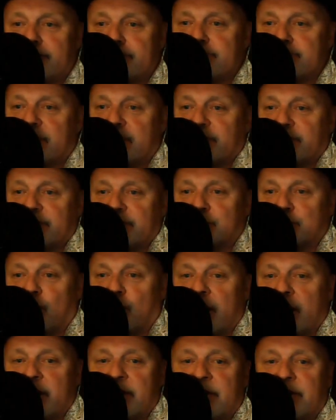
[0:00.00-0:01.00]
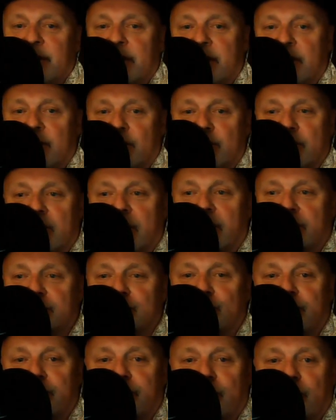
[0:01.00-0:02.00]
if there's one thing good
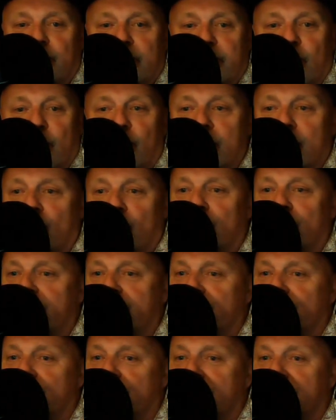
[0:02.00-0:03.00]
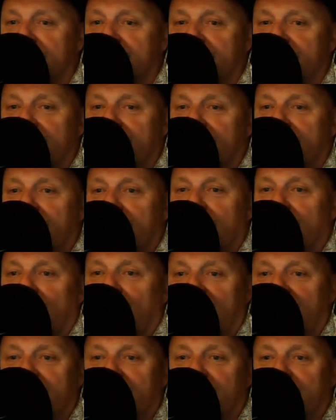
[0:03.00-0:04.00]
Glasgow folk have got going for them, is
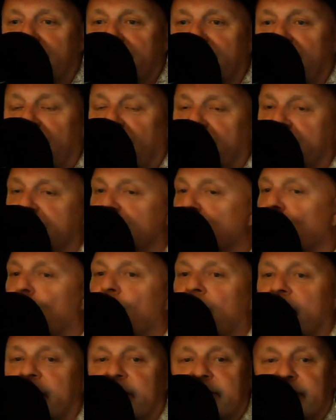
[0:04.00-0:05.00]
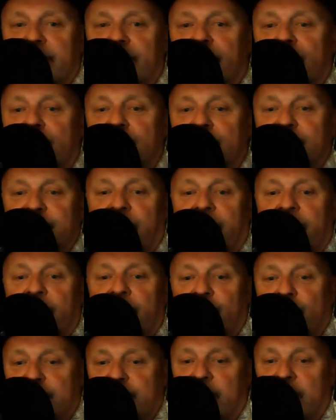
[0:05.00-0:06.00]
even if they haven't got anything, they'll share it
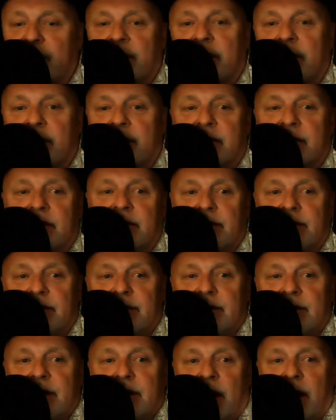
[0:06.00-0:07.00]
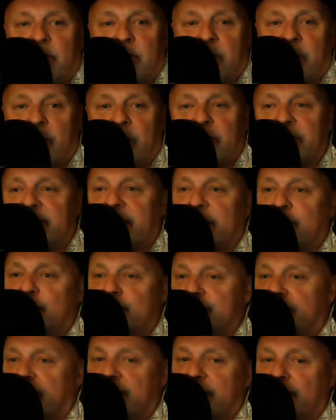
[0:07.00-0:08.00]
with you. And my mum and dad were
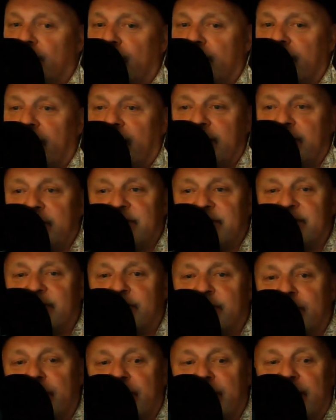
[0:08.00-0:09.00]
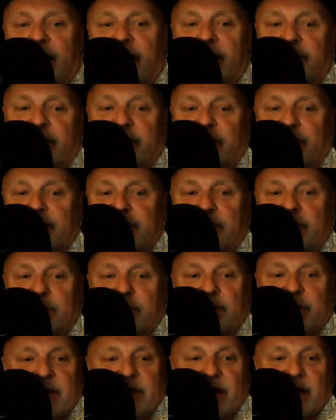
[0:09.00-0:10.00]
exactly like that. They didn't really have anything,
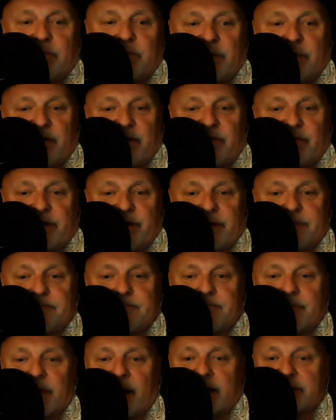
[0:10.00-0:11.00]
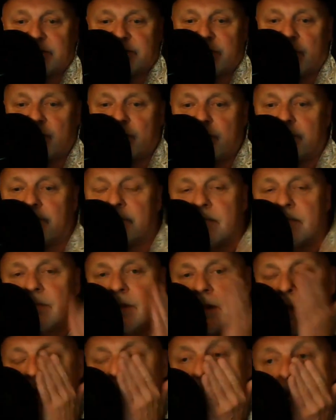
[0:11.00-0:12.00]
but they gave me everything. And so
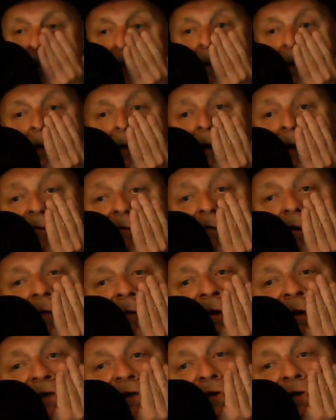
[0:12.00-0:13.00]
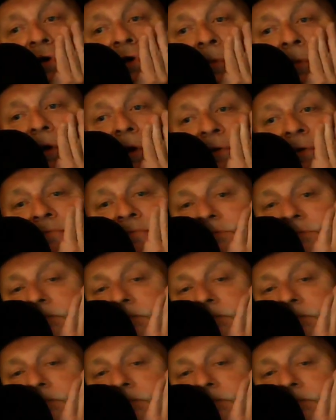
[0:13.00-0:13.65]
I wrote a wee song about them.